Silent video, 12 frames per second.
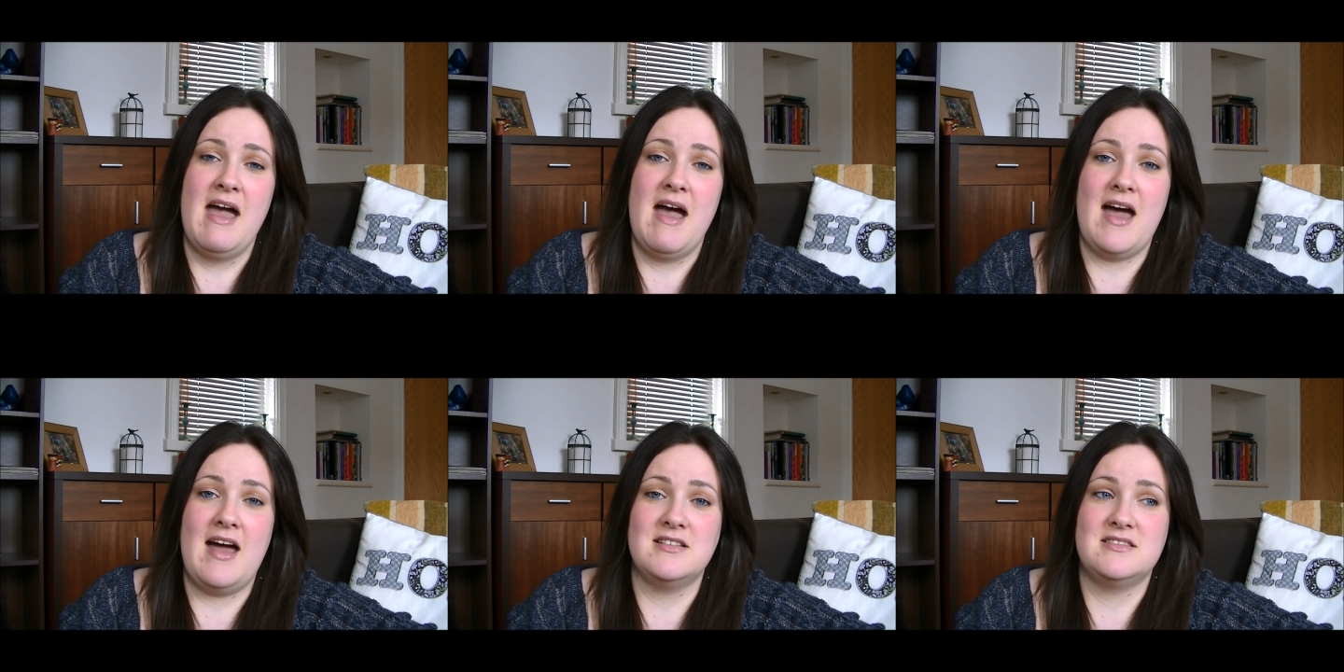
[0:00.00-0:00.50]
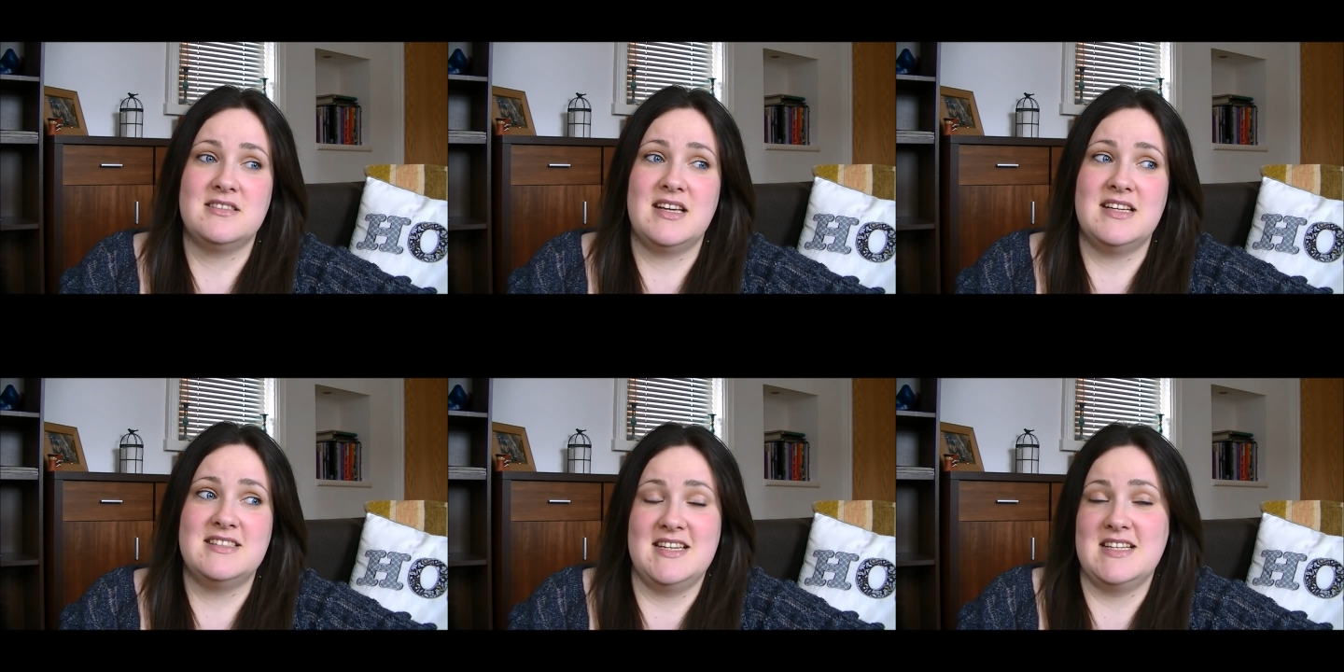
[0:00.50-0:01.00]
and
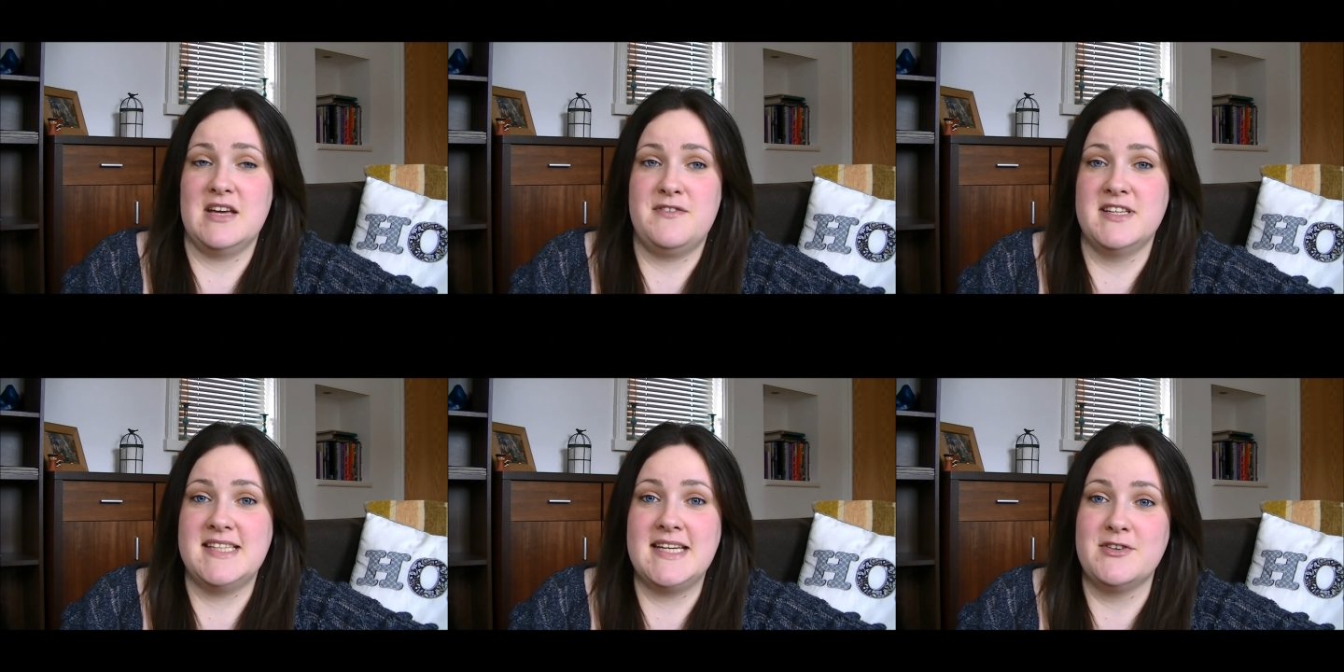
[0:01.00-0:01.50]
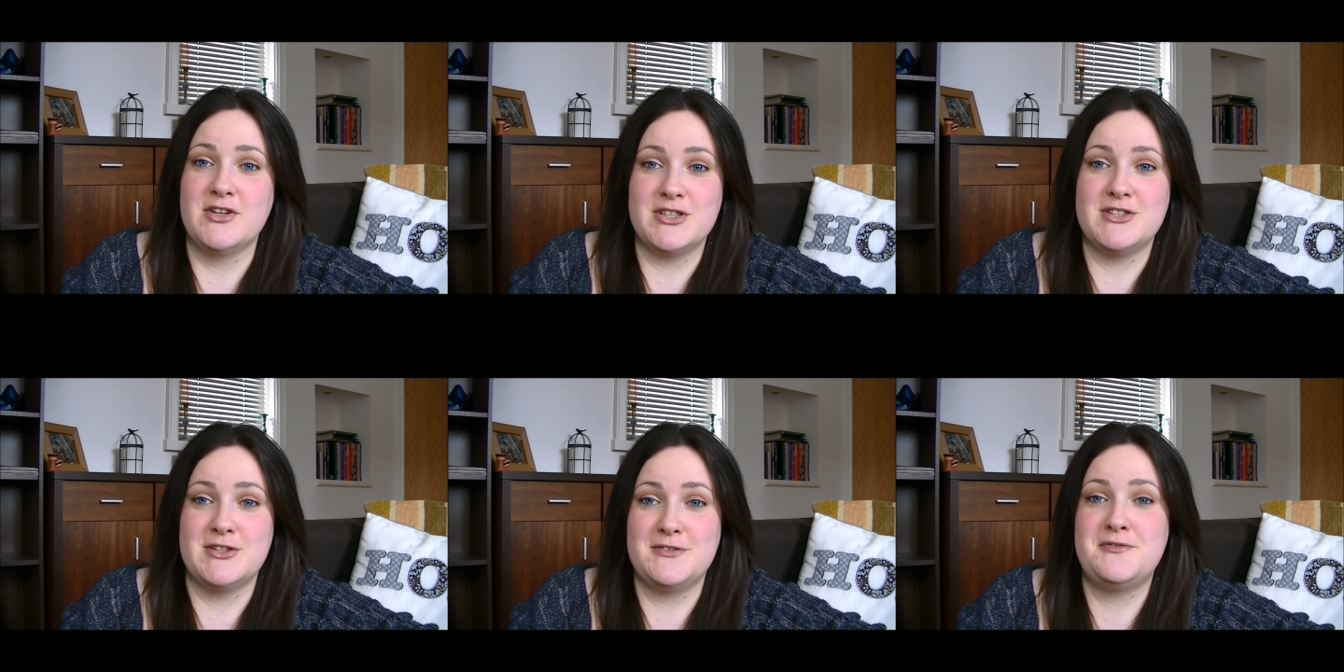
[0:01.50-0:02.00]
indeed if it's even
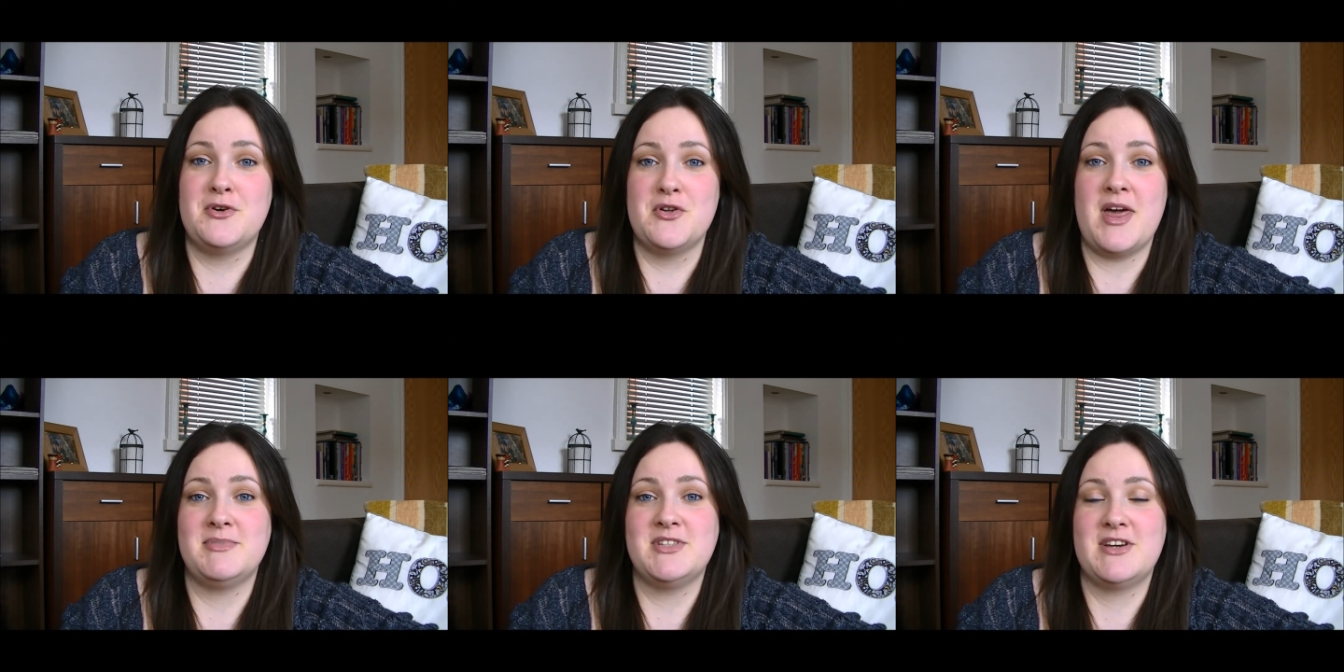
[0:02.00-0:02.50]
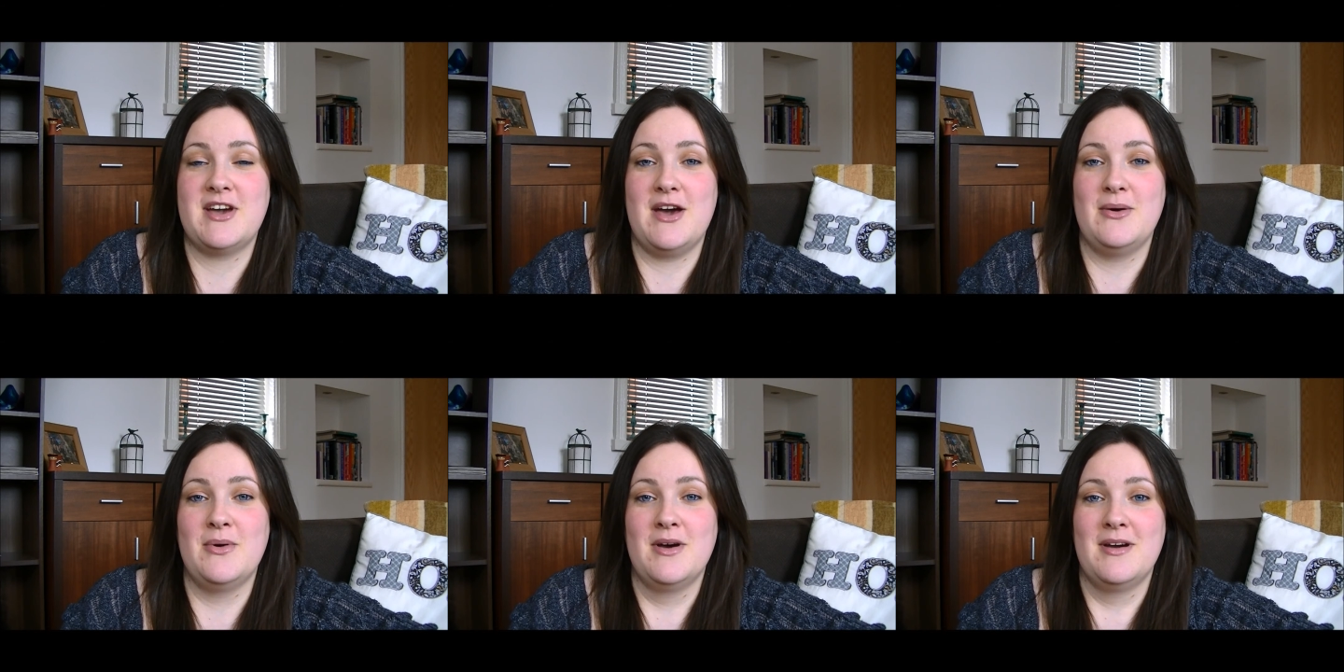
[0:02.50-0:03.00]
good enough for them to
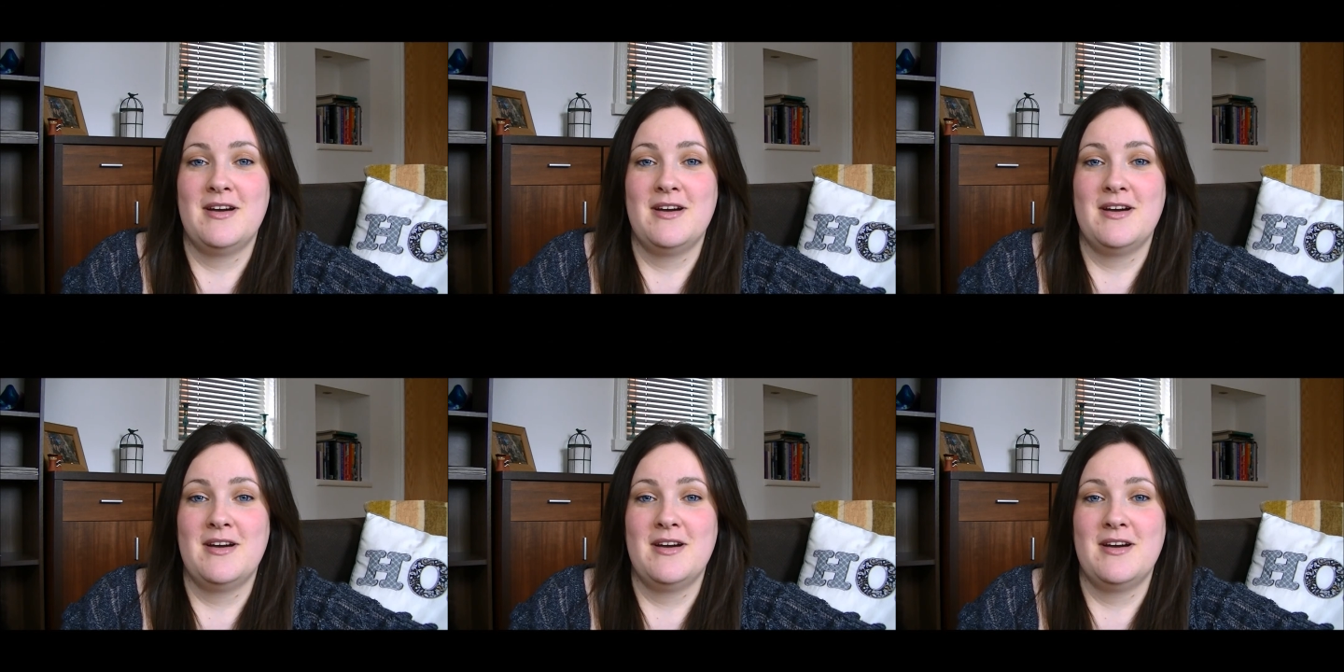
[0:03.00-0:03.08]
go